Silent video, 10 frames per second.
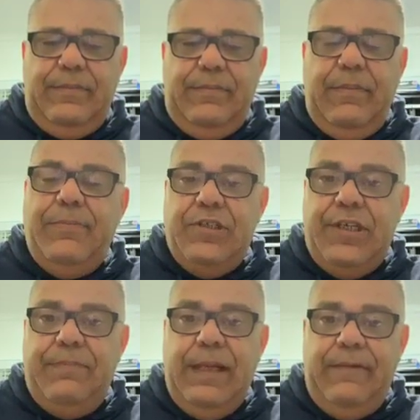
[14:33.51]

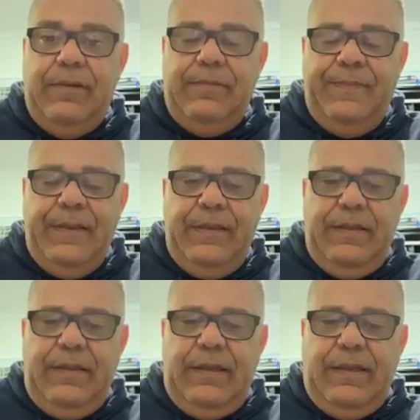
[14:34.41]
membership level
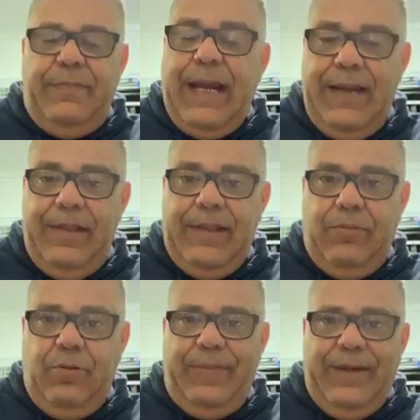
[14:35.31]
payment that
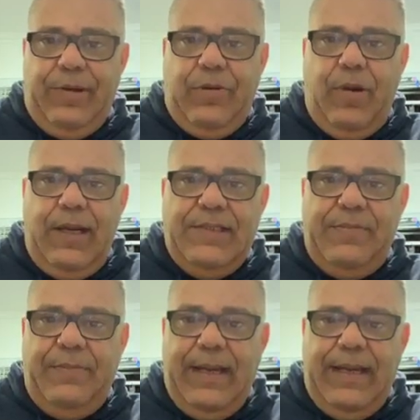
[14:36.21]
will be required to
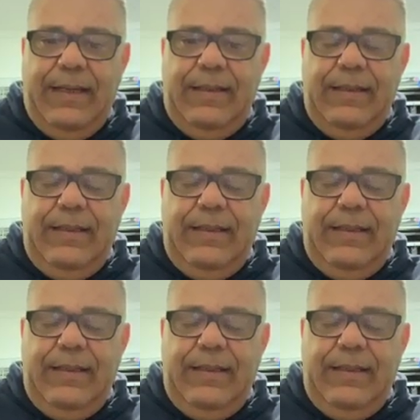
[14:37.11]
be made,